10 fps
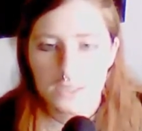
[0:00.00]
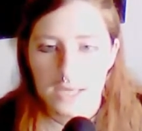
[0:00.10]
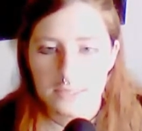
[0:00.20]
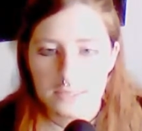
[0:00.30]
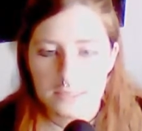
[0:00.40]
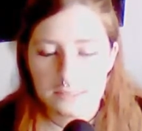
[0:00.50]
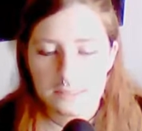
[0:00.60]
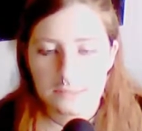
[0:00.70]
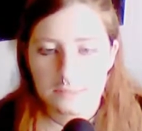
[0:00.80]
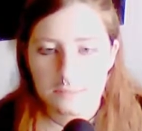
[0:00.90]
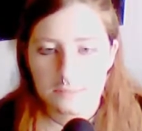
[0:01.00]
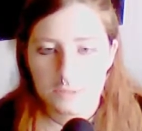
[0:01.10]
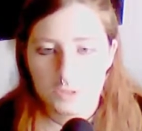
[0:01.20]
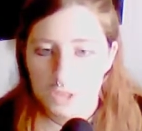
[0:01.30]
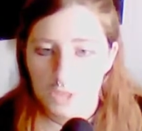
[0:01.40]
candies
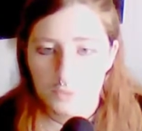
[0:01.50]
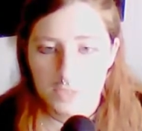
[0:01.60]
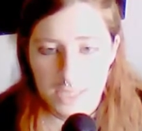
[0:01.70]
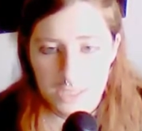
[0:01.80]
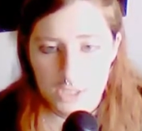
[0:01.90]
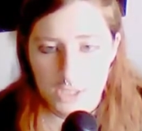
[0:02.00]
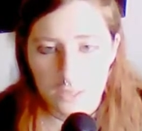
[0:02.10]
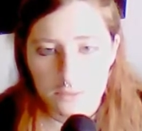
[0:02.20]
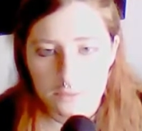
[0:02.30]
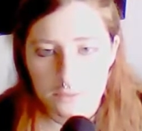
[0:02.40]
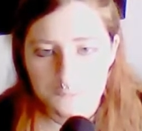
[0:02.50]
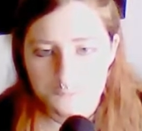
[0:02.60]
to share with the next child.